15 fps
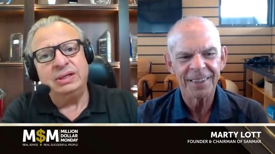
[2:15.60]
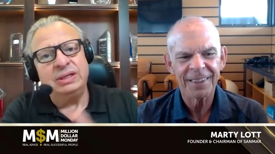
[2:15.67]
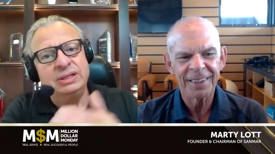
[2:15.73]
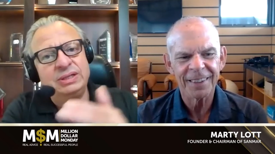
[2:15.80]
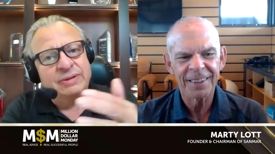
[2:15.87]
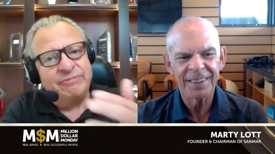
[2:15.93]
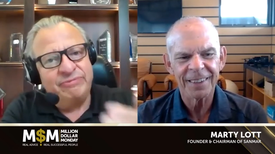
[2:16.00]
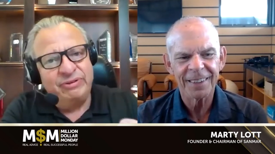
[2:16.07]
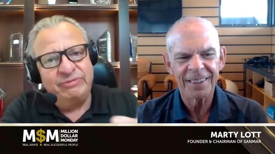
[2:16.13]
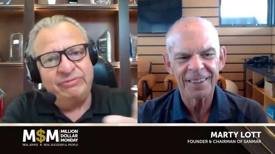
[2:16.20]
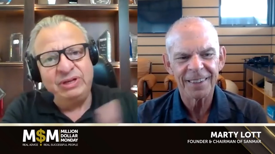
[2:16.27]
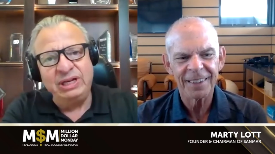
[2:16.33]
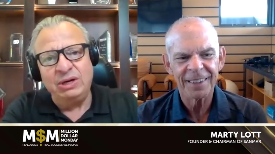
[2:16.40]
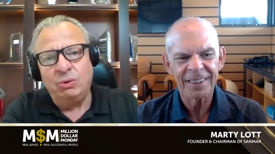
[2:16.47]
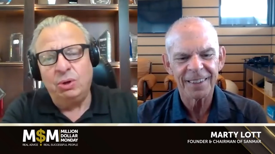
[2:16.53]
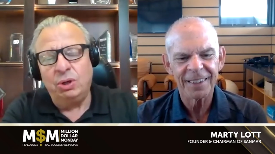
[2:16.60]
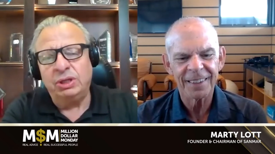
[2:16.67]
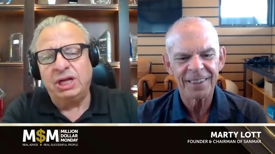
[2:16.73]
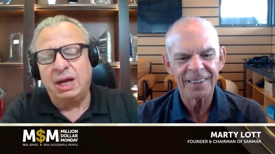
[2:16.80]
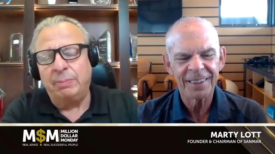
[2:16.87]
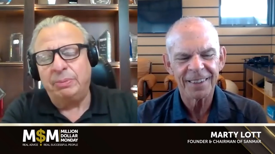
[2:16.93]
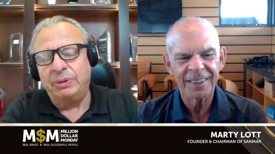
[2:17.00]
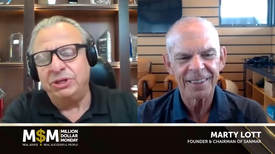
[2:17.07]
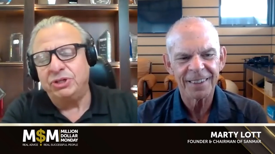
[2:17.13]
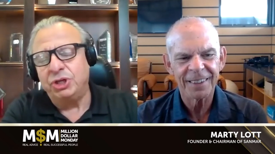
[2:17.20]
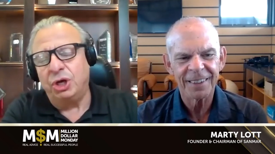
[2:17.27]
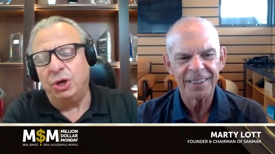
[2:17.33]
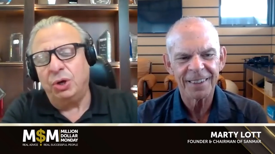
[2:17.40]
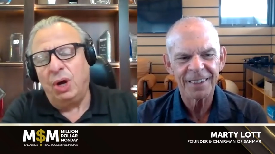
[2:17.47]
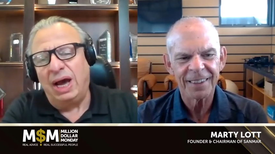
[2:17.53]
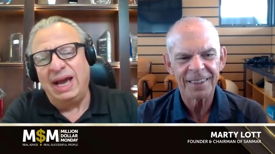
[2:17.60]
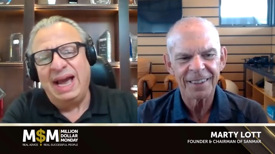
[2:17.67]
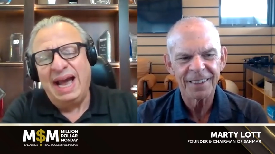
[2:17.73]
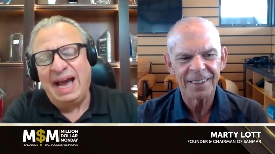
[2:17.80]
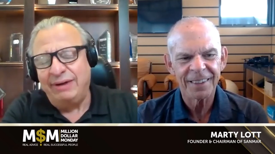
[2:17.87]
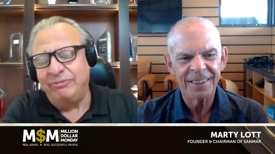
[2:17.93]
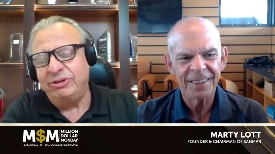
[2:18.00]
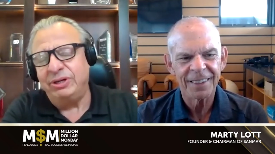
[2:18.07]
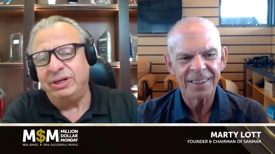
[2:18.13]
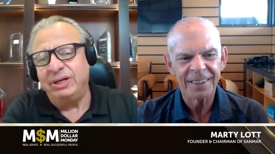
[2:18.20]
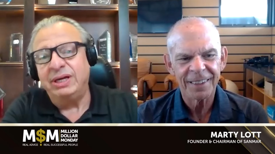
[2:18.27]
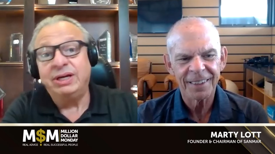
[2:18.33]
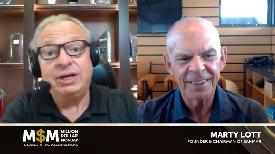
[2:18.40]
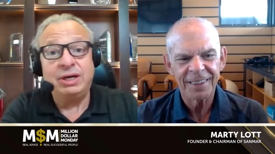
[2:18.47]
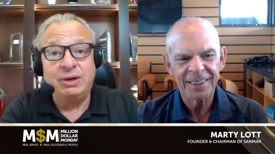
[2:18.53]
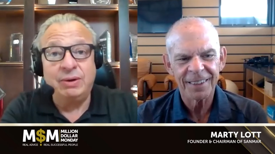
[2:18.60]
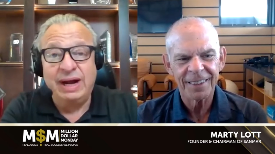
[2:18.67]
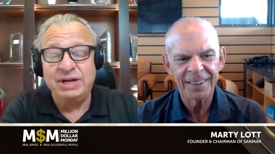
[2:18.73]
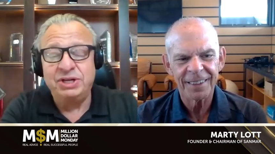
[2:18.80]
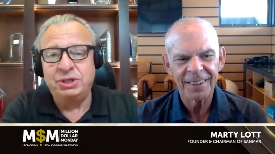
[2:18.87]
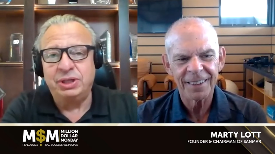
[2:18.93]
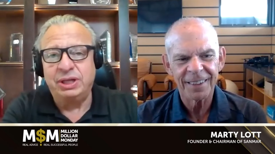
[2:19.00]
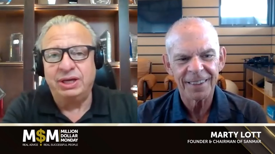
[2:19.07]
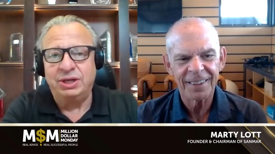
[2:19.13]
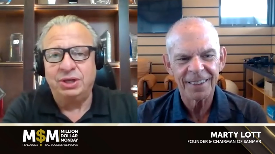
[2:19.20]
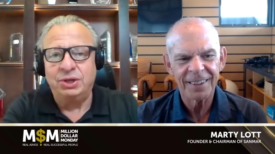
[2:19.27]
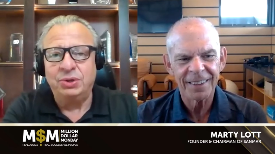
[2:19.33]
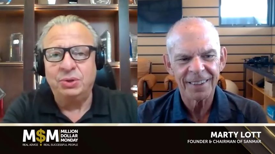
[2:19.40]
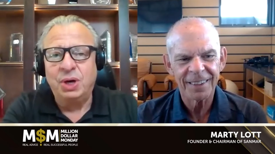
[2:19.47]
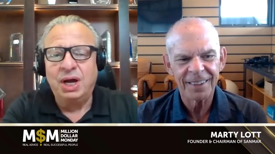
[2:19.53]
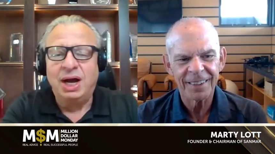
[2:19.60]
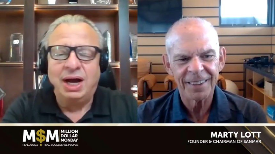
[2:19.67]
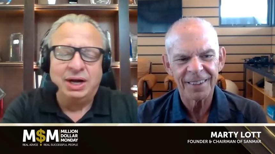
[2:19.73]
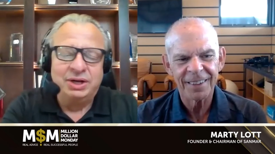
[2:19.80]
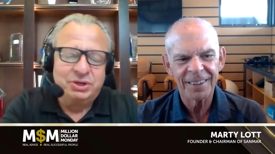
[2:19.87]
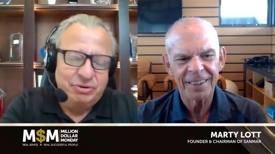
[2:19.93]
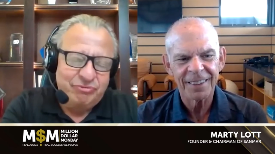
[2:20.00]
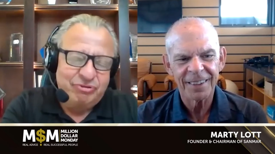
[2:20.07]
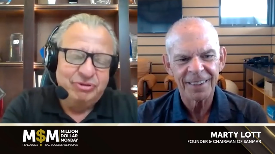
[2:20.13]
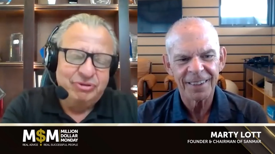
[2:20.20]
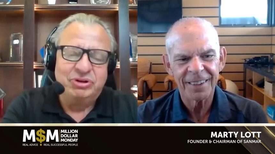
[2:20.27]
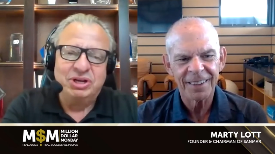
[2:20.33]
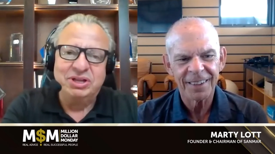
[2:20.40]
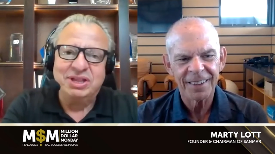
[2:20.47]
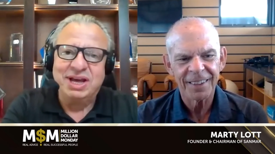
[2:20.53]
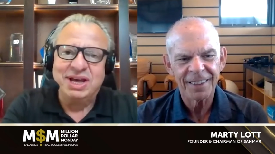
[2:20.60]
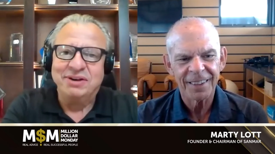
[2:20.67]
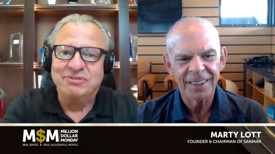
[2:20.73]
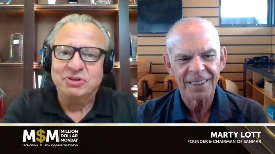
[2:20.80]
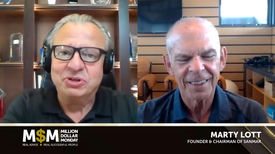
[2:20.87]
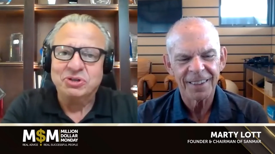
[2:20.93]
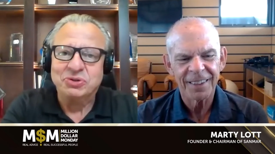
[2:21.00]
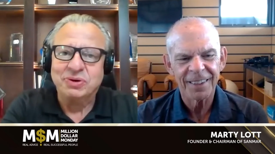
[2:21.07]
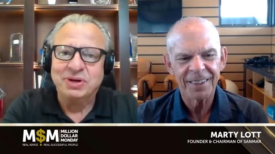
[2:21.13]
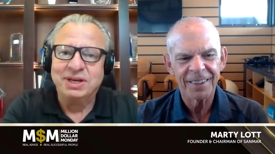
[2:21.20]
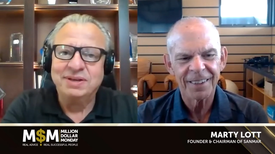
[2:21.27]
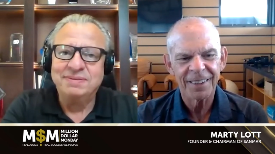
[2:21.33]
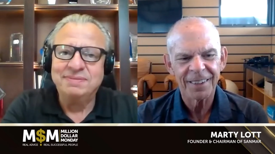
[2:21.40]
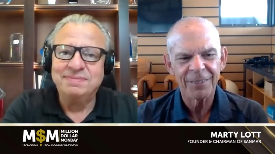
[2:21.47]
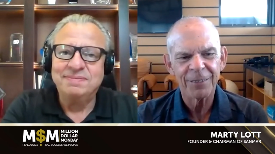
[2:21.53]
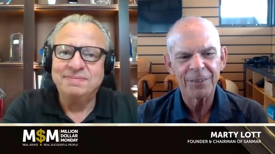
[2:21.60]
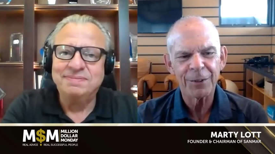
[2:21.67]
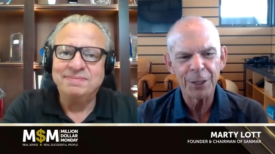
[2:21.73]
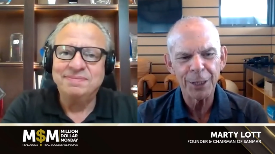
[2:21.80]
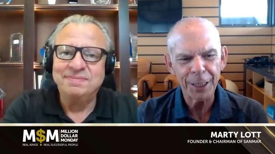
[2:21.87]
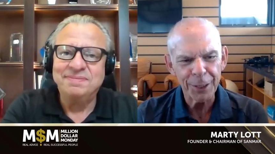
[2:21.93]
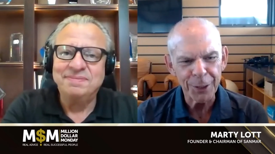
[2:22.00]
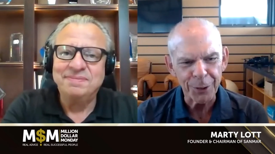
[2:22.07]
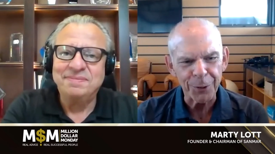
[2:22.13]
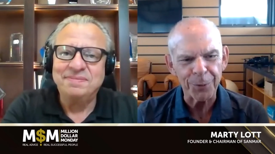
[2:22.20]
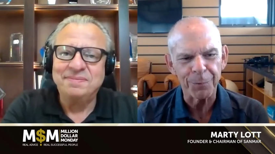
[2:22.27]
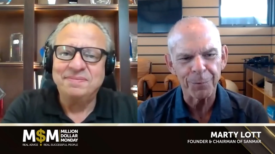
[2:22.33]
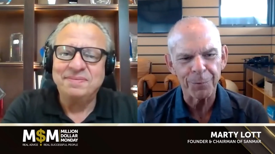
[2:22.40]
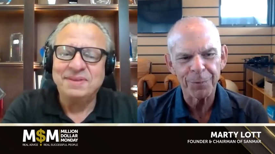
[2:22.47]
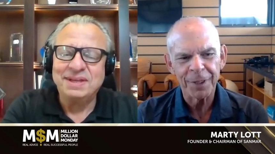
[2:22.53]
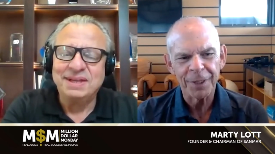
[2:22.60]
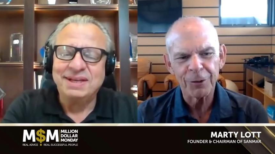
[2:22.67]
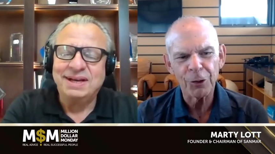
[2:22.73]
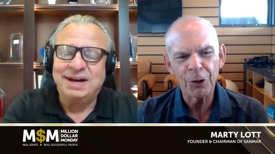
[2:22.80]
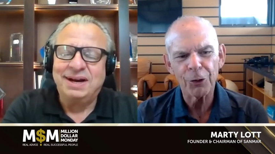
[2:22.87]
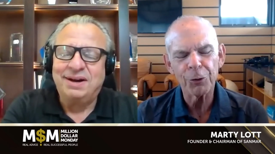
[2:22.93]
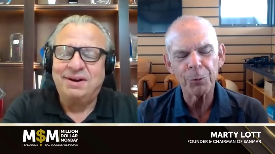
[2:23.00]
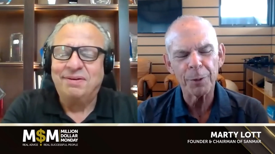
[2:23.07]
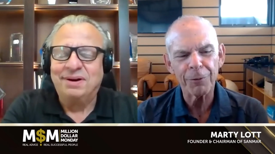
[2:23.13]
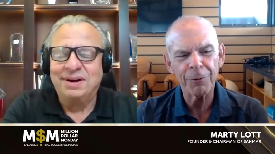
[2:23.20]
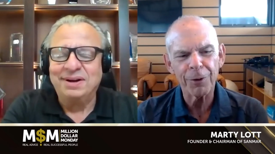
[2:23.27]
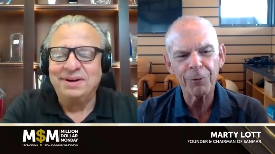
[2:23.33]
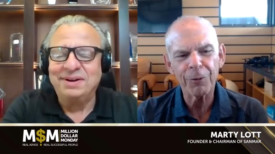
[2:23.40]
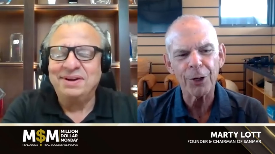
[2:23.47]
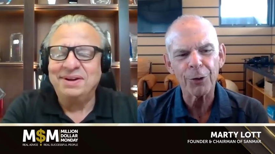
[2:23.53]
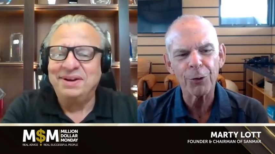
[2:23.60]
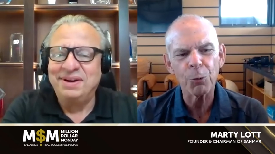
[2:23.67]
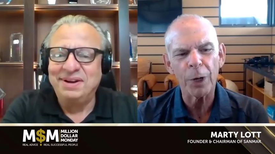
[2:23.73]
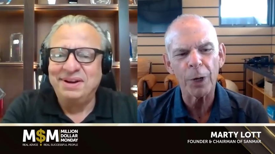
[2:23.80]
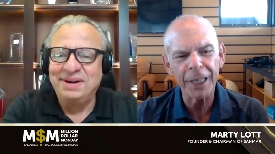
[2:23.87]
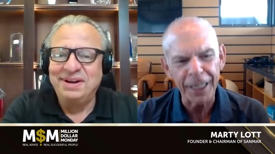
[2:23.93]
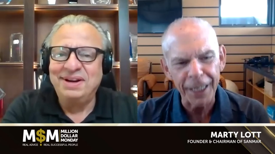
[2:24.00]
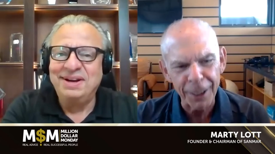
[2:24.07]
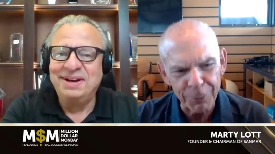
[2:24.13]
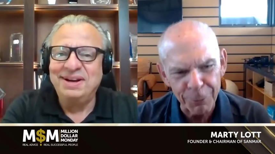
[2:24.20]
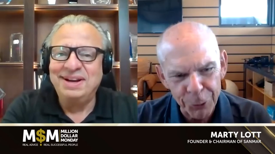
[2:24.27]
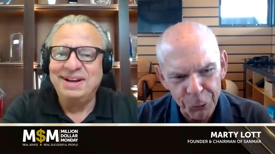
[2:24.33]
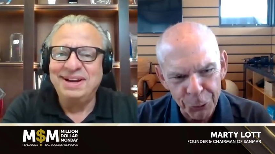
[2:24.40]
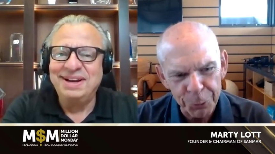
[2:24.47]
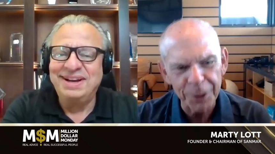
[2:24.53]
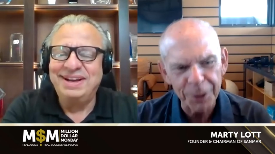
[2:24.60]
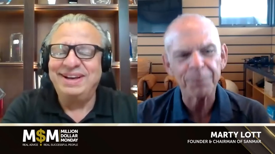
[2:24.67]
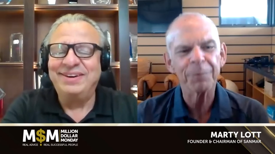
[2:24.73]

Speaker 1: It's a 50 year old company, so I have to congratulate you on your 50th anniversary.
Speaker 2: Oh, thank you. It's also All my right. 50th wedding anniversary.